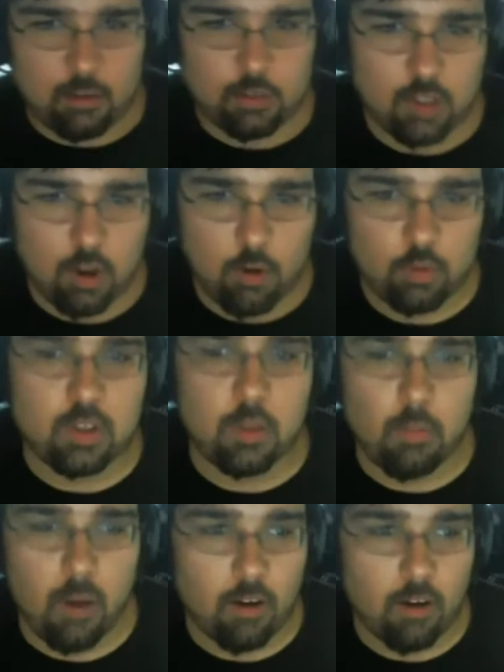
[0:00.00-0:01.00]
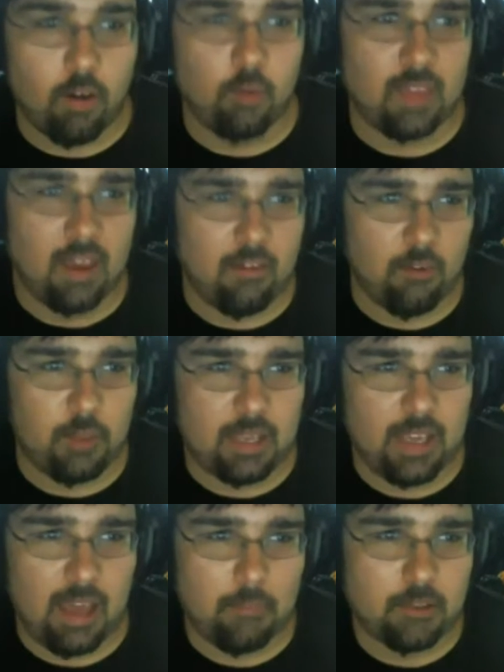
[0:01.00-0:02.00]
show tomorrow. That will
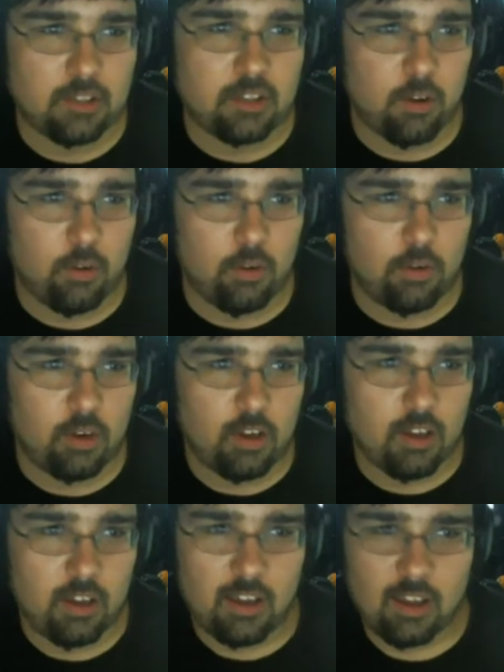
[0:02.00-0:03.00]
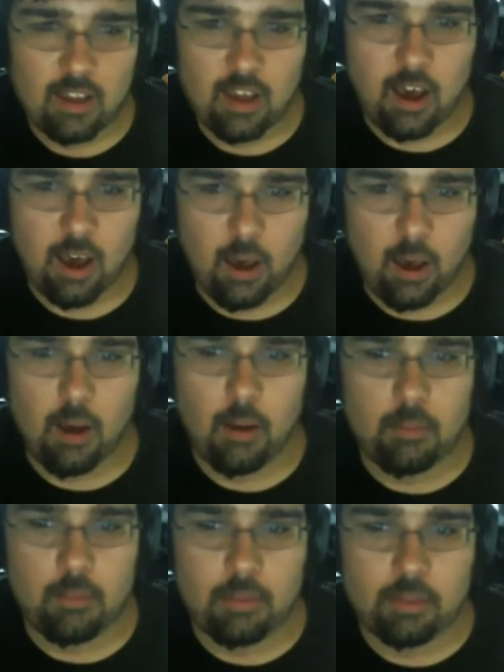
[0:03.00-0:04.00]
be episode
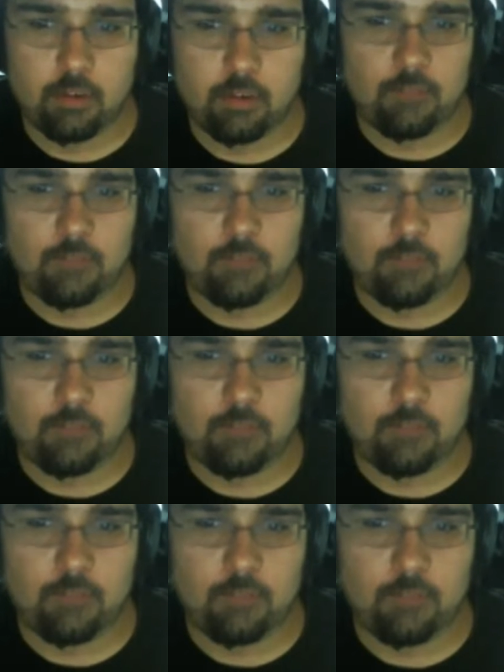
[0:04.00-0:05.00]
34 or